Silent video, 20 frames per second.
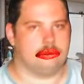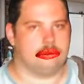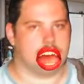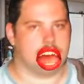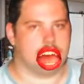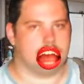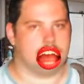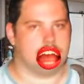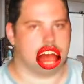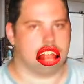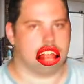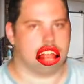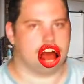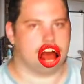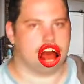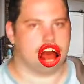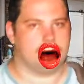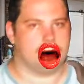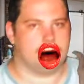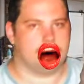We need to
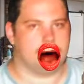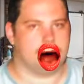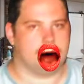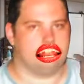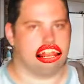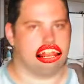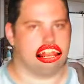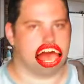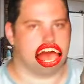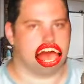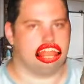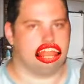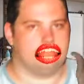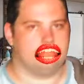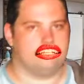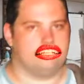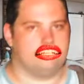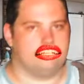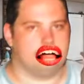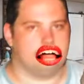endorse that.
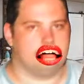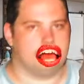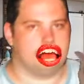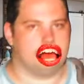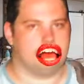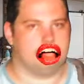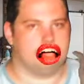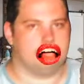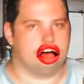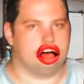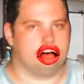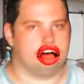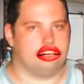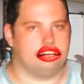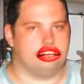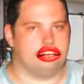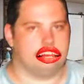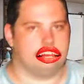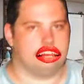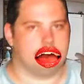We'll do that another
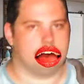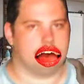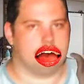time.